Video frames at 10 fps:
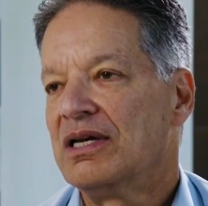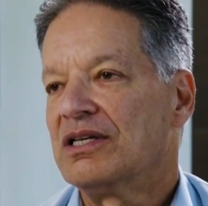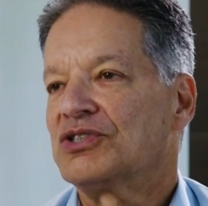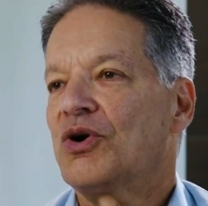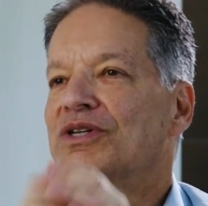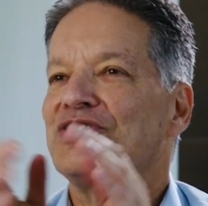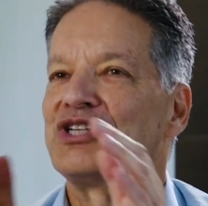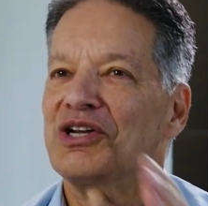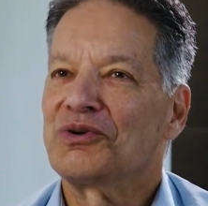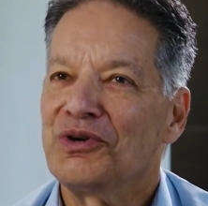So in
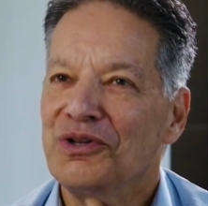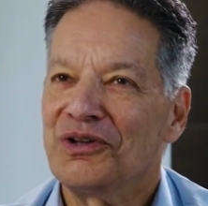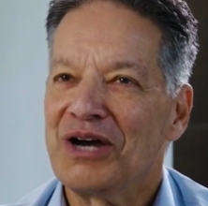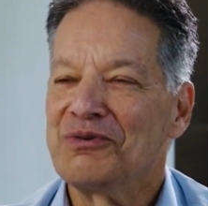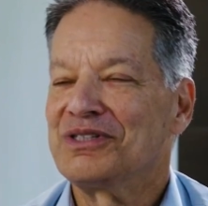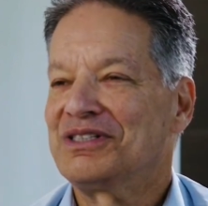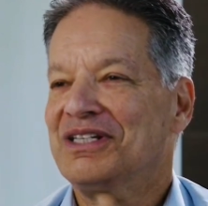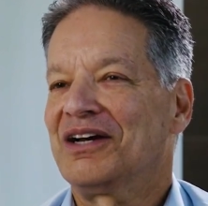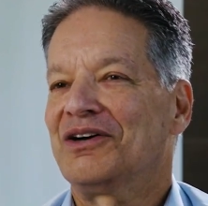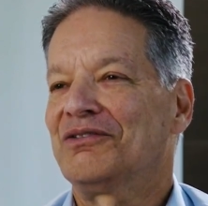general, I would
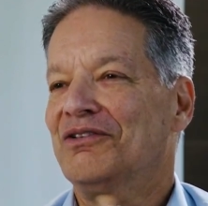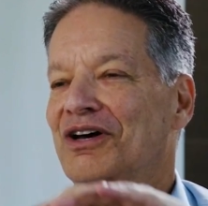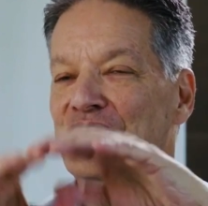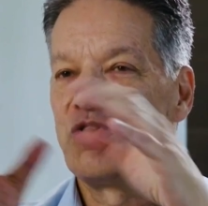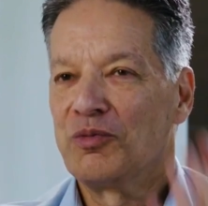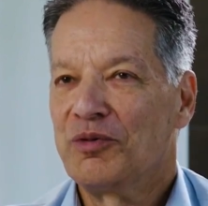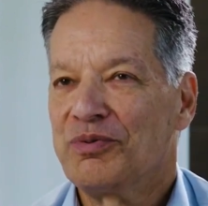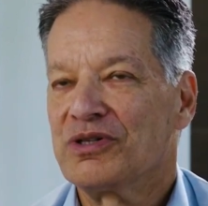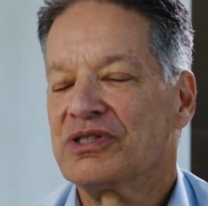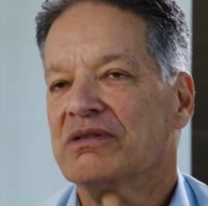tell a normal
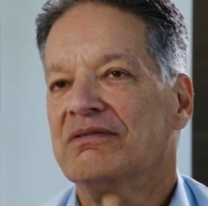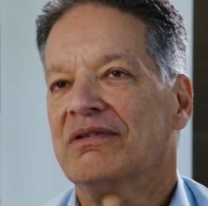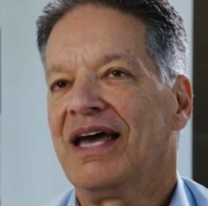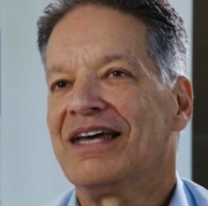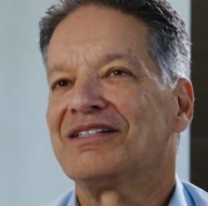person, and